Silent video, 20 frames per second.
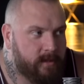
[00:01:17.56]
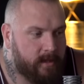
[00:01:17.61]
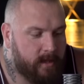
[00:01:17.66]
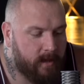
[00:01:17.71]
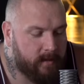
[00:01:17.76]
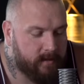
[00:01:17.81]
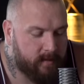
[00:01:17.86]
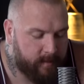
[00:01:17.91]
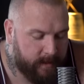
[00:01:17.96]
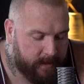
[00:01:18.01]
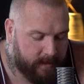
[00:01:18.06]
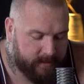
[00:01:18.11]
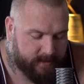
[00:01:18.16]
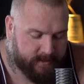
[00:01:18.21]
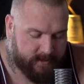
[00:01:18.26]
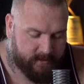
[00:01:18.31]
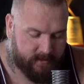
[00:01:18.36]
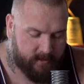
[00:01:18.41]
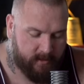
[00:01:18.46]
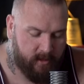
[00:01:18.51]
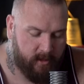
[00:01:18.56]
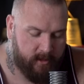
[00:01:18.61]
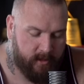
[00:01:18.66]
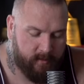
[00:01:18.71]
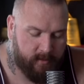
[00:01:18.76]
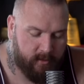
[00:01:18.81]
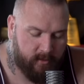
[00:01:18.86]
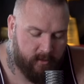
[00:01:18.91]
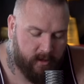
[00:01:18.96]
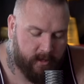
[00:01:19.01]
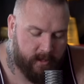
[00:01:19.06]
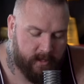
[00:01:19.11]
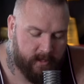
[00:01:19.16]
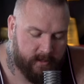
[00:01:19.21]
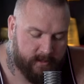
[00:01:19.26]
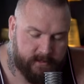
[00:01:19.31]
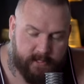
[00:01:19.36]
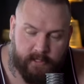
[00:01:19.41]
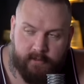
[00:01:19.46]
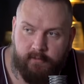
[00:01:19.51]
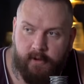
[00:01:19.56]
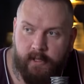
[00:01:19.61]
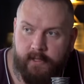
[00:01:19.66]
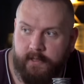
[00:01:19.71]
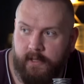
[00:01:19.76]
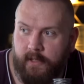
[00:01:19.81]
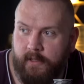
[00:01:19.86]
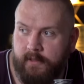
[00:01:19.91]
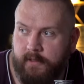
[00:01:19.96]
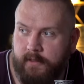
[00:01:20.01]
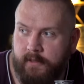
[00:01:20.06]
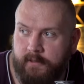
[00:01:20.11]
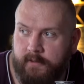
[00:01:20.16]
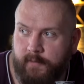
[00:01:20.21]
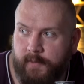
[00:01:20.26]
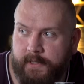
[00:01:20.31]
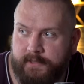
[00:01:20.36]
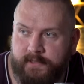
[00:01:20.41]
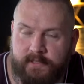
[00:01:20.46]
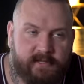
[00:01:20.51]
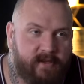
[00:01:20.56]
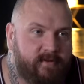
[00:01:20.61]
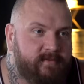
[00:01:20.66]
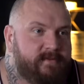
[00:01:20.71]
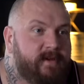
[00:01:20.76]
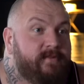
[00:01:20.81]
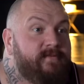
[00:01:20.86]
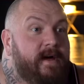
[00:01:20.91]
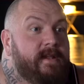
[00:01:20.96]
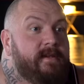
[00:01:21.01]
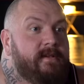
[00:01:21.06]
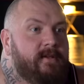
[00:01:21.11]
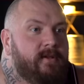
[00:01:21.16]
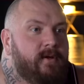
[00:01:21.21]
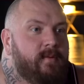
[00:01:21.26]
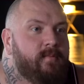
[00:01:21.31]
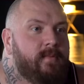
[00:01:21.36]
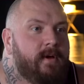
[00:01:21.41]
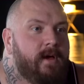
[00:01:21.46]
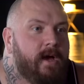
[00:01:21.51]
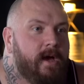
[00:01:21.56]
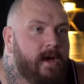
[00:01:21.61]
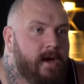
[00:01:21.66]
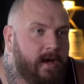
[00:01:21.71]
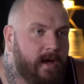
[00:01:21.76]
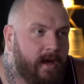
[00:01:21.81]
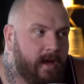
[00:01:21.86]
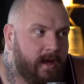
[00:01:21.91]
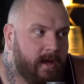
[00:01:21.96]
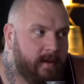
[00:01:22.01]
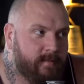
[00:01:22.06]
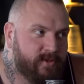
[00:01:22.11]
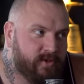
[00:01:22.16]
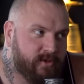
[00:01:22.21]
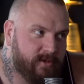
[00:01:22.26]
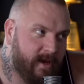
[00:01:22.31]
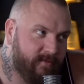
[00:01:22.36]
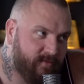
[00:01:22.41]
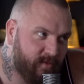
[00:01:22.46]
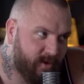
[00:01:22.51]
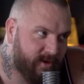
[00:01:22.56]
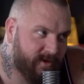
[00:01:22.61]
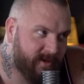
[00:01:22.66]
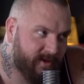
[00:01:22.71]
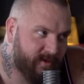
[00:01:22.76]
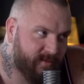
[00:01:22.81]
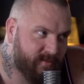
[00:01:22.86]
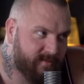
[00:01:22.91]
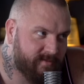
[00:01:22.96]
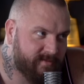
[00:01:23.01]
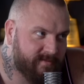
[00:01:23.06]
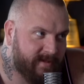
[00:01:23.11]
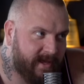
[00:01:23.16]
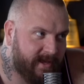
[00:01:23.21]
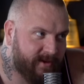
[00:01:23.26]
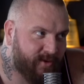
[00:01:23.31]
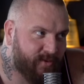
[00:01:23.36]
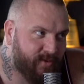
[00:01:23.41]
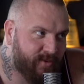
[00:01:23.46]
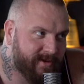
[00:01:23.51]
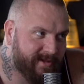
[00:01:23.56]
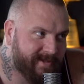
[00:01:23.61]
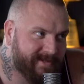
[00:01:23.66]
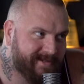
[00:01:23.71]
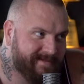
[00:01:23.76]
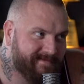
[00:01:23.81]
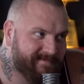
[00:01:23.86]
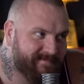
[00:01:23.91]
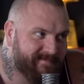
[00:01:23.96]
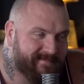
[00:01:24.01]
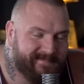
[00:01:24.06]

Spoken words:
the biggest Conor McGregor dick rider in the past because I've defended him. So to everyone who had a go at us,